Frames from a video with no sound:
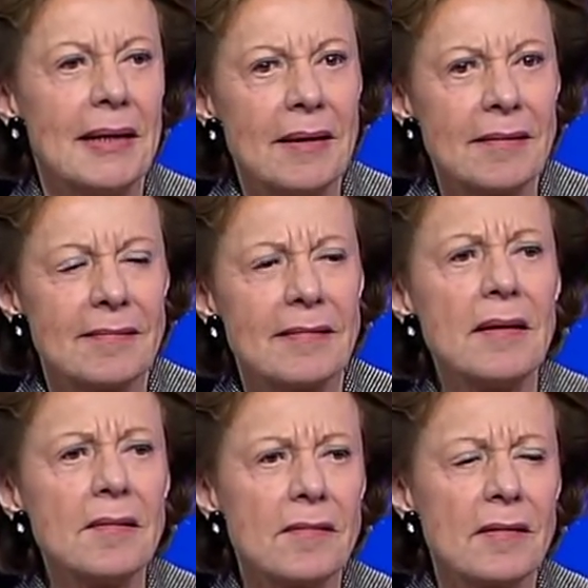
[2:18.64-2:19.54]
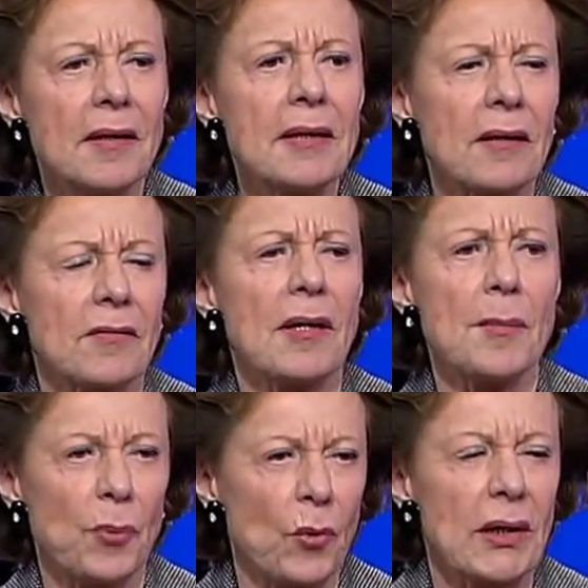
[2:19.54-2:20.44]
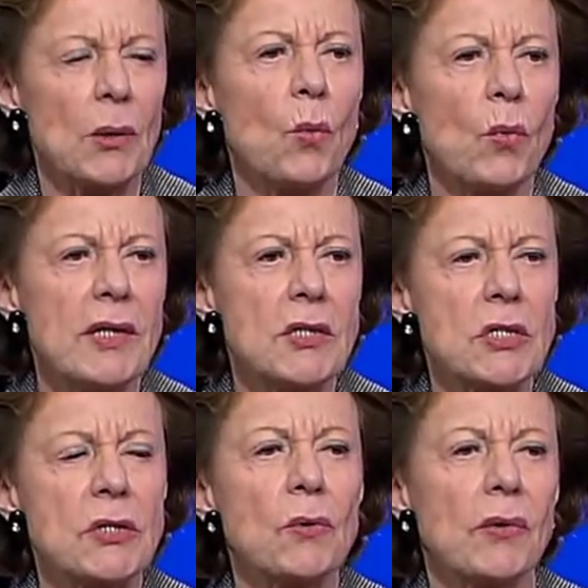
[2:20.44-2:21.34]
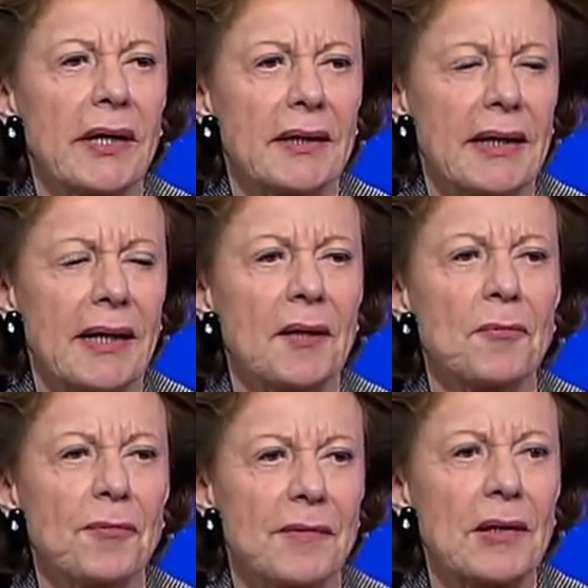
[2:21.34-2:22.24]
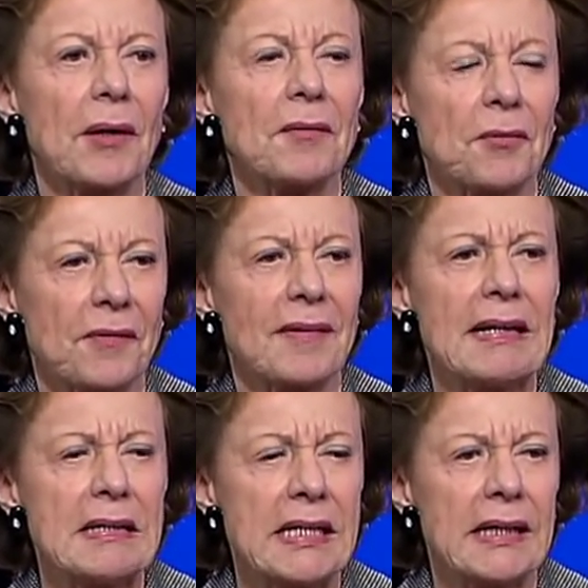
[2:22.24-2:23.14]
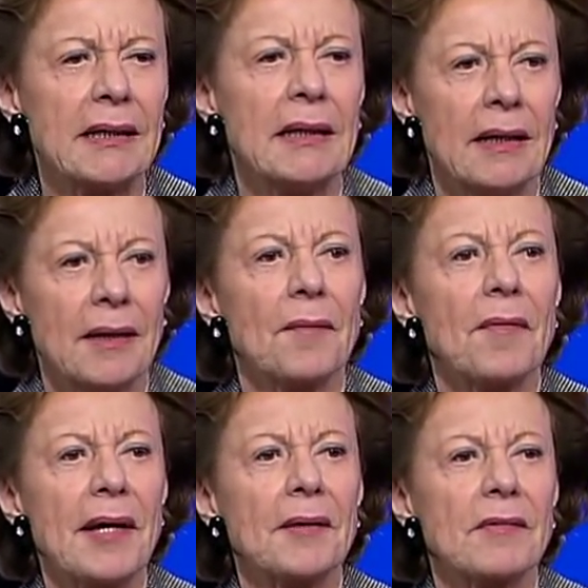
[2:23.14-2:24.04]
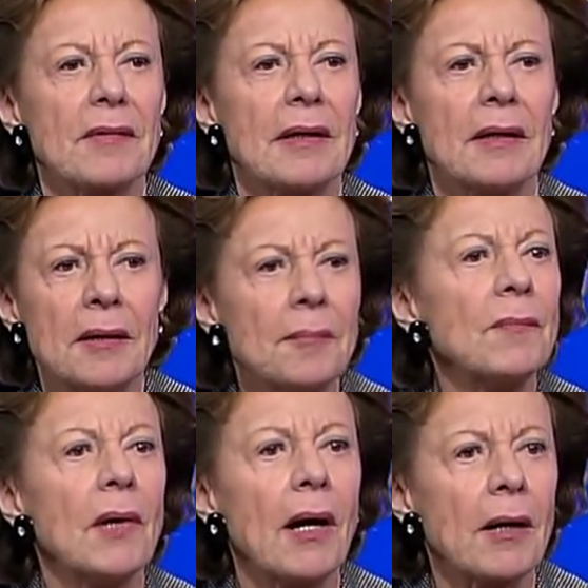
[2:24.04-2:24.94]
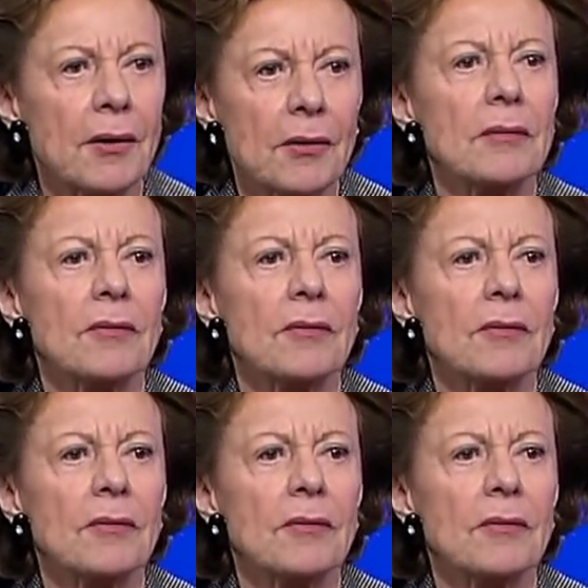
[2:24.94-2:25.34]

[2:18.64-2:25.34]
Is this an example in which you can have the understanding that our